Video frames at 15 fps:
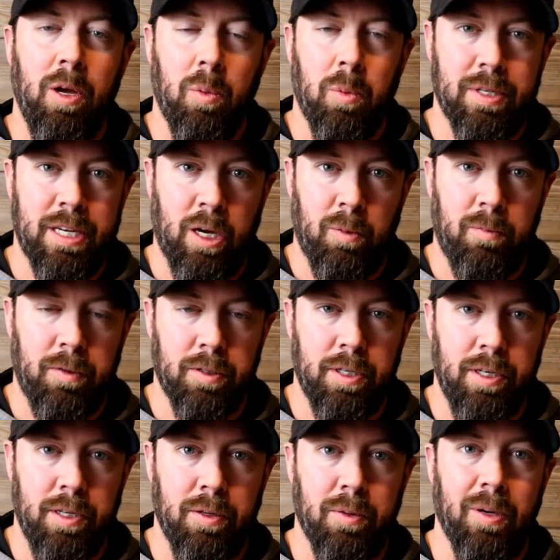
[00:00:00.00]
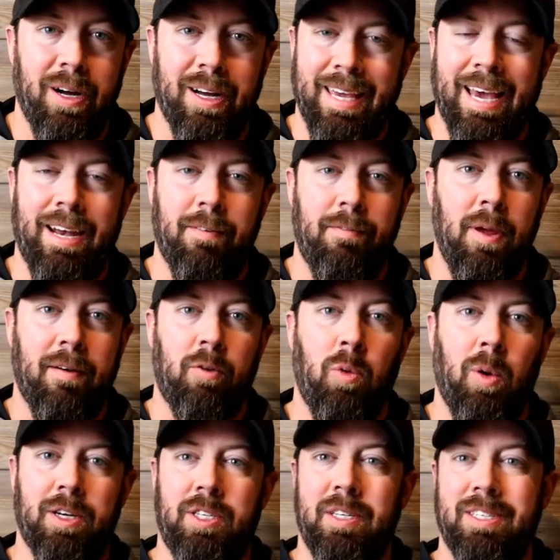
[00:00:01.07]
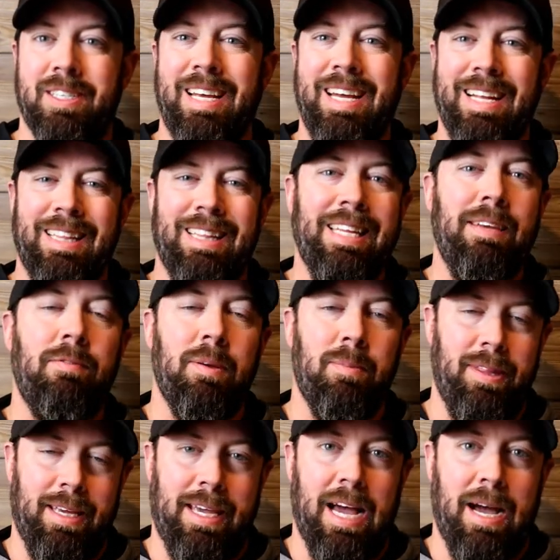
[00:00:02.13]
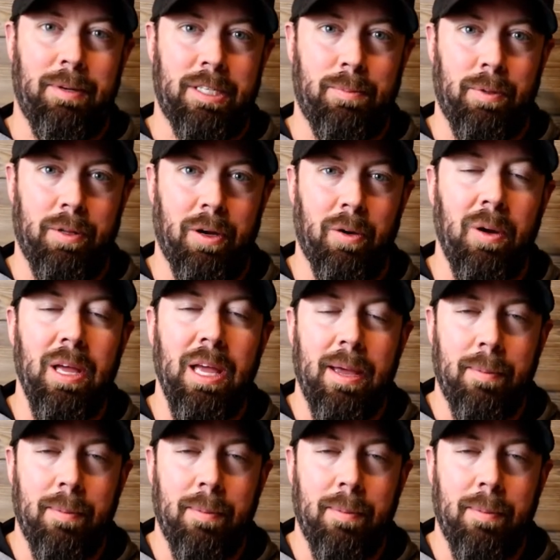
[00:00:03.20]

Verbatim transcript: was helpful to you again if you have questions leave them in the comments below